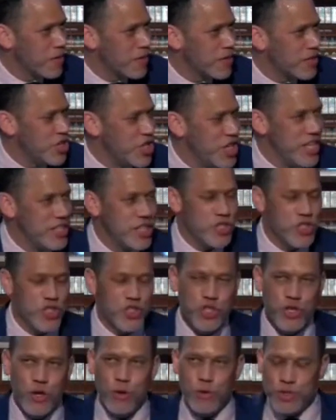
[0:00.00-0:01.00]
Jesus
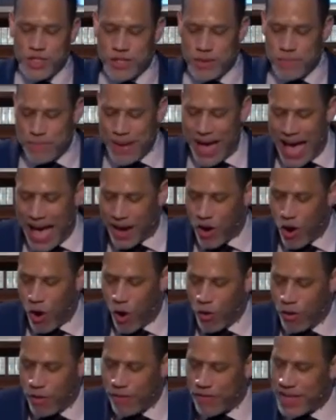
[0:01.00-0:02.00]
chose to pack
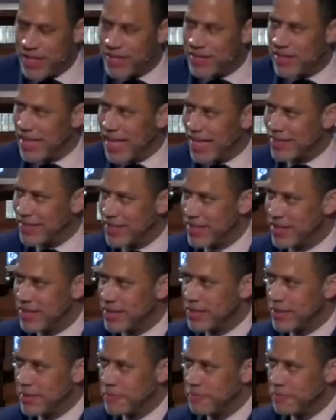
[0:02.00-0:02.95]
all these lessons